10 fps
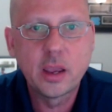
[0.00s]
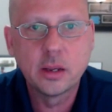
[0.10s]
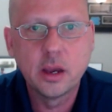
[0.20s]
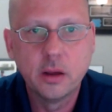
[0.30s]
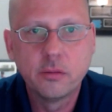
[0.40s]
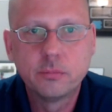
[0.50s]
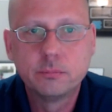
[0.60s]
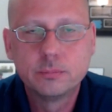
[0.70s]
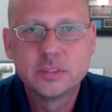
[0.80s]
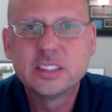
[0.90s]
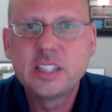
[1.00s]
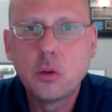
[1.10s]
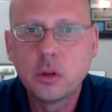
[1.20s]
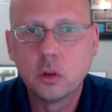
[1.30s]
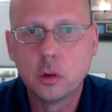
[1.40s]
can kind of
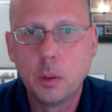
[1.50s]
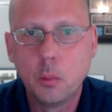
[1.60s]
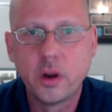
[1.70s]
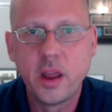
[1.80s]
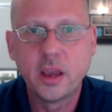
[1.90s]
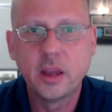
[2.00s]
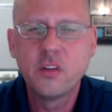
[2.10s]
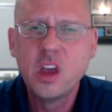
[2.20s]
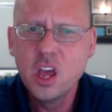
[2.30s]
sound a little bit more negative.